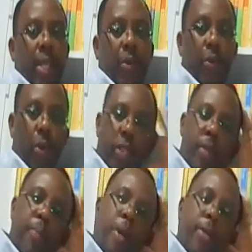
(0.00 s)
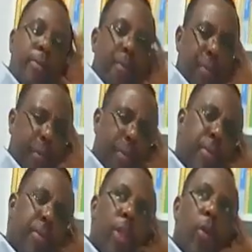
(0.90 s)
here, of course, but
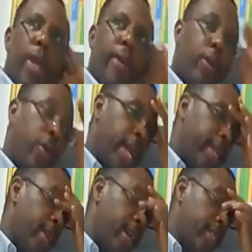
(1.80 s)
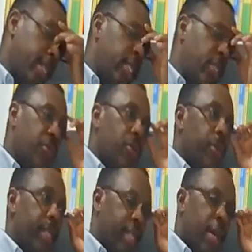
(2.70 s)
We have online classes with